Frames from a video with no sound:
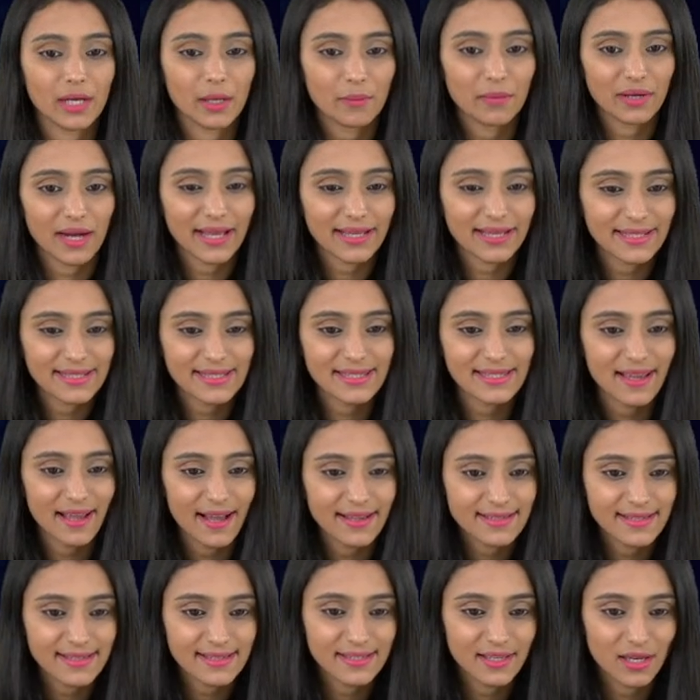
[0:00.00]
number. I can see
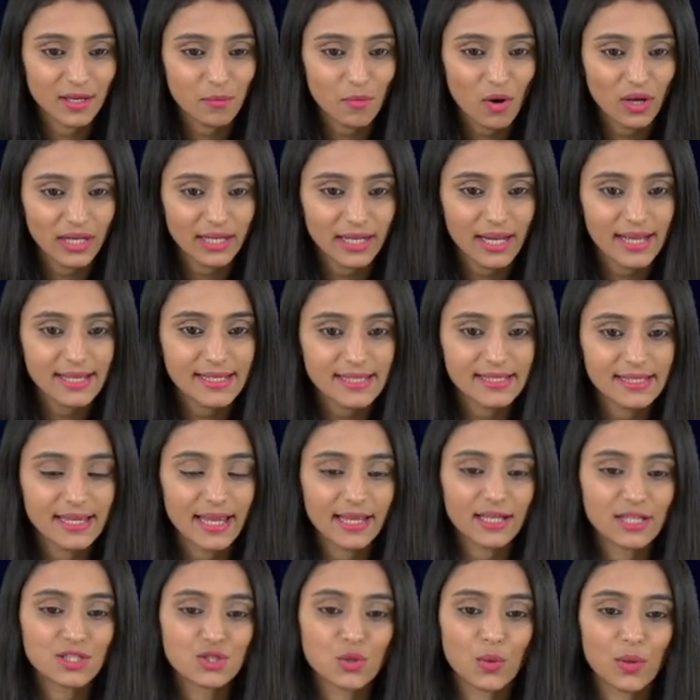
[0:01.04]
answers here. Monica is
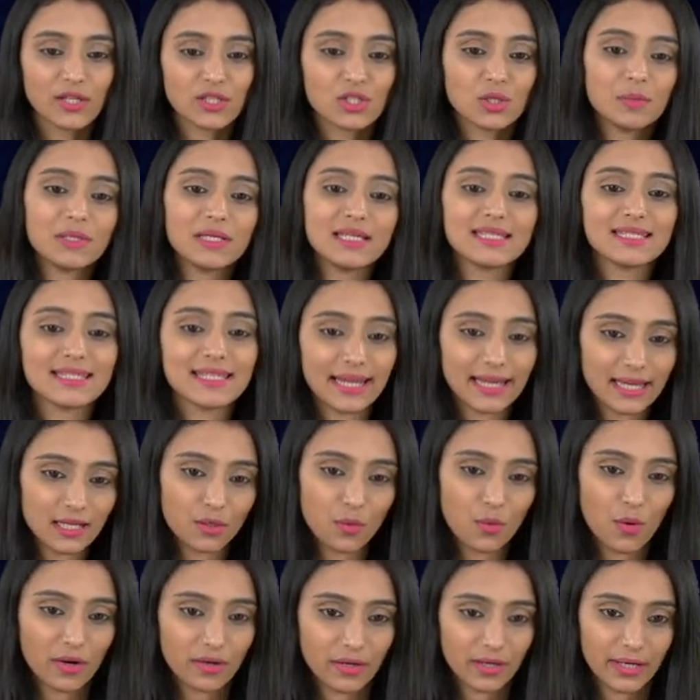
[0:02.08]
saying it's going to be second
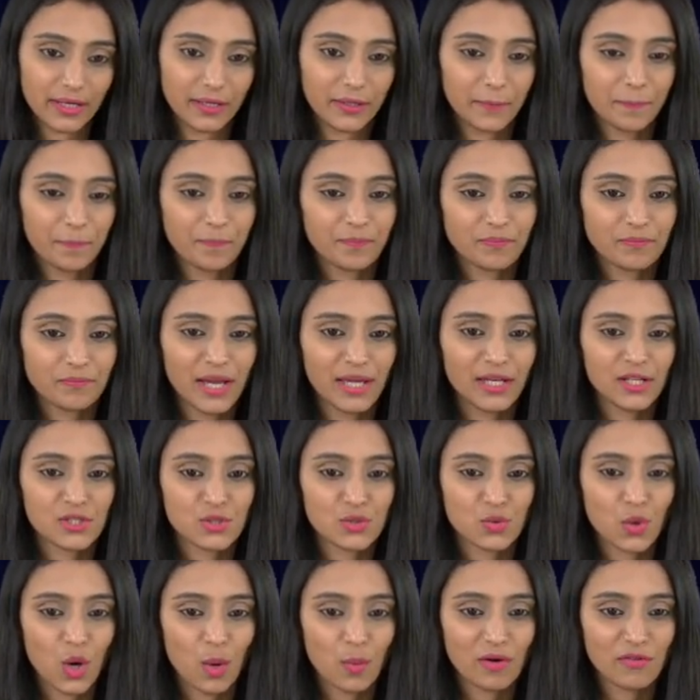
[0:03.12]
quadrant. Minus
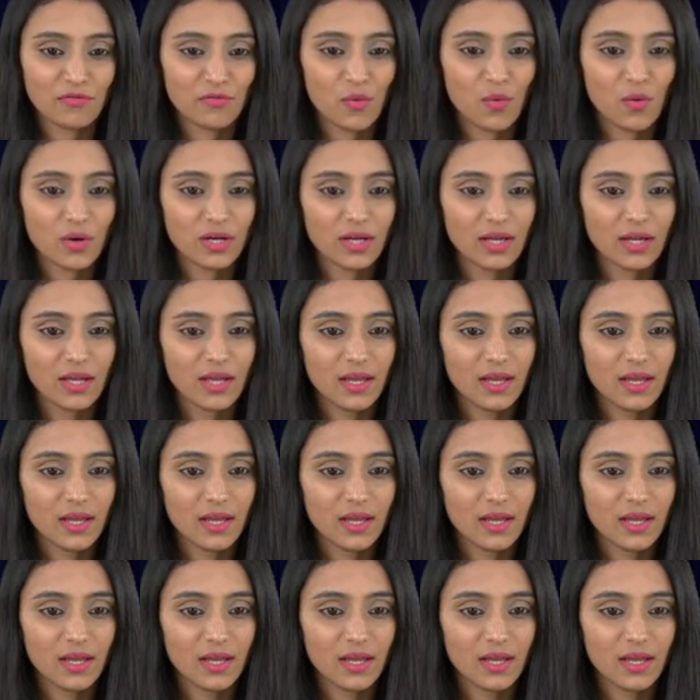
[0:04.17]
two comma four.